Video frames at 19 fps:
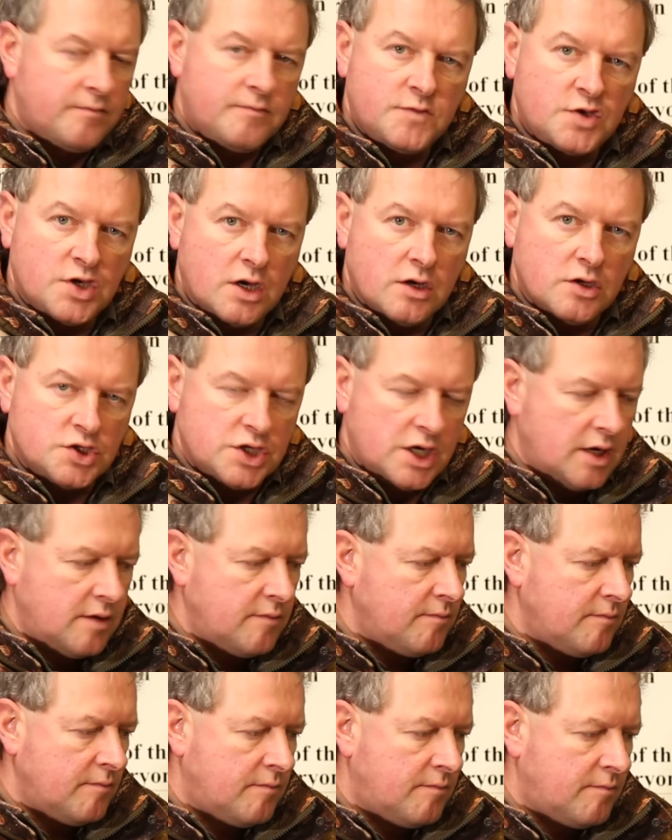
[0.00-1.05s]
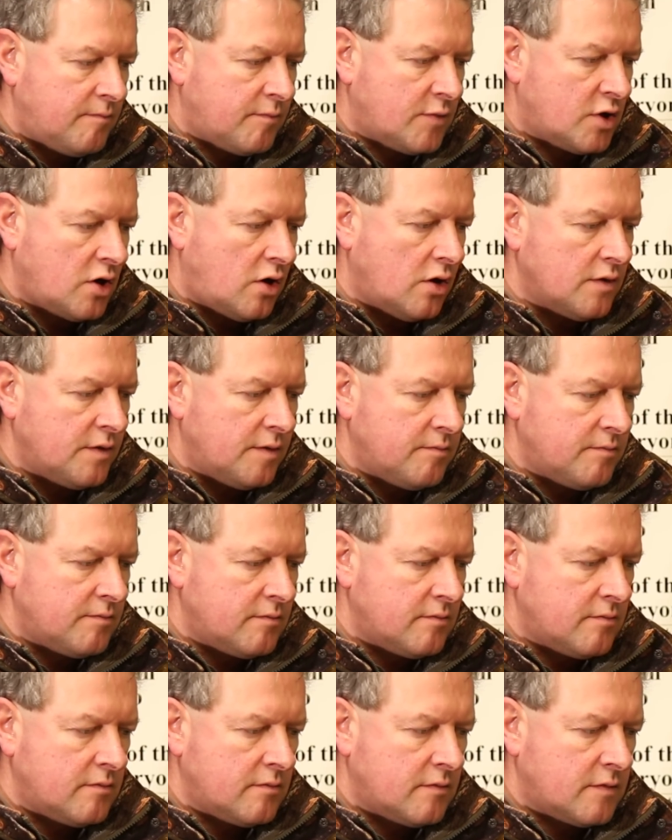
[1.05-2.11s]
charge it,
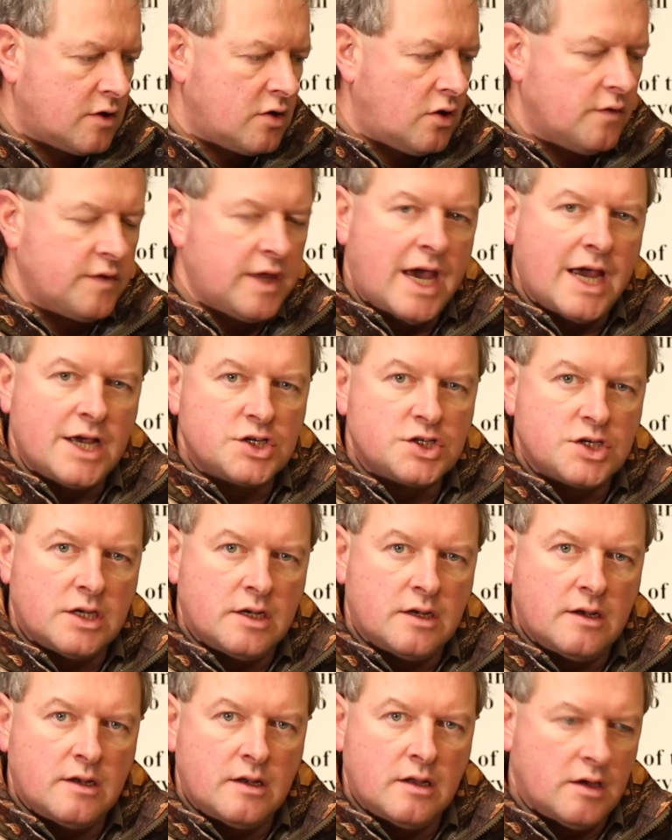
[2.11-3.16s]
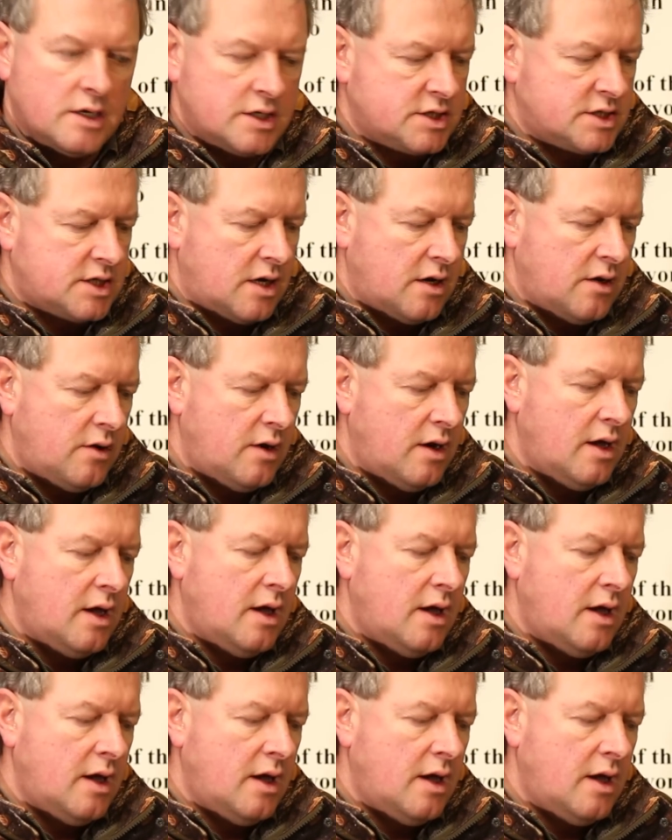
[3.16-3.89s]
prop the action like so,